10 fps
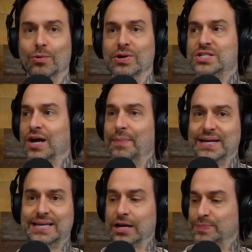When
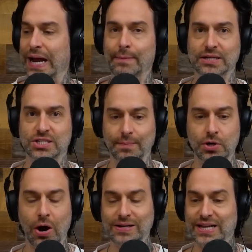somebody tells me how much something
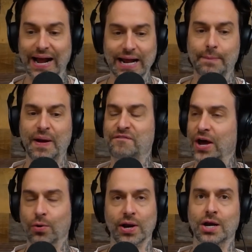costs that I got to pay for,
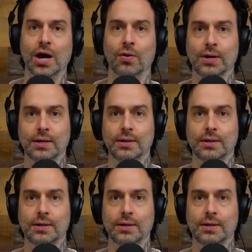I don't want to know.